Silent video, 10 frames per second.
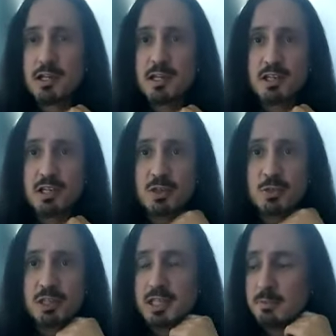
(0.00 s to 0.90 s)
in touch
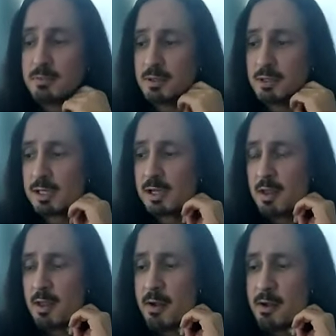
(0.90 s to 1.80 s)
with him
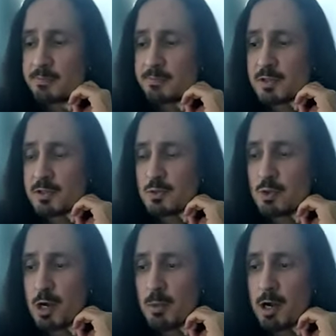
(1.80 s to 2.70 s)
because
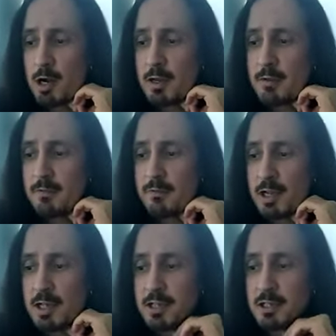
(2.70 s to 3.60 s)
one of my
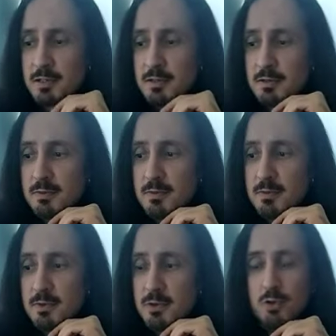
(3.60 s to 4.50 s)
friends
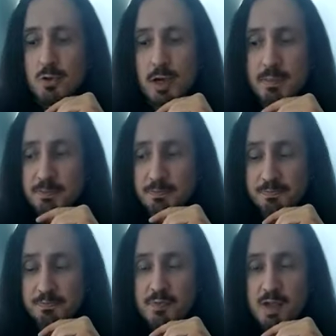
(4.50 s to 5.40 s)
knew him,
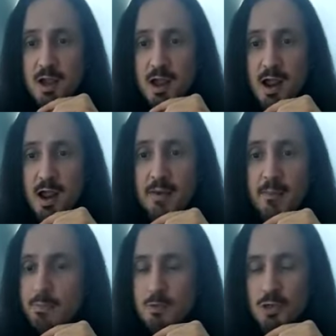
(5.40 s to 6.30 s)

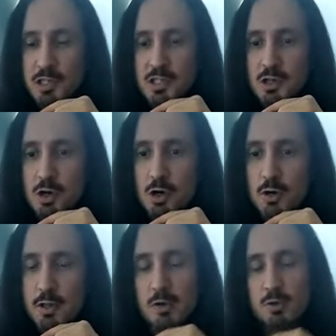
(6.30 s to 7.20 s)
and we
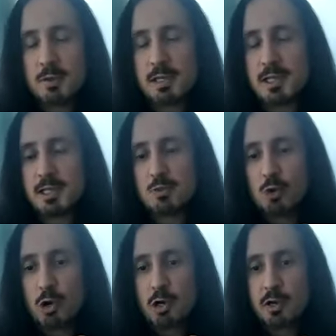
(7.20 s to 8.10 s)
saw his
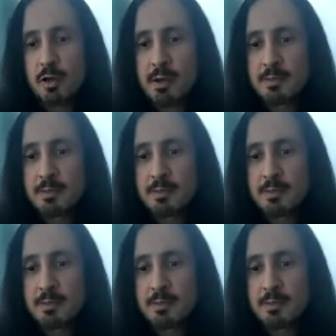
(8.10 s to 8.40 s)
work,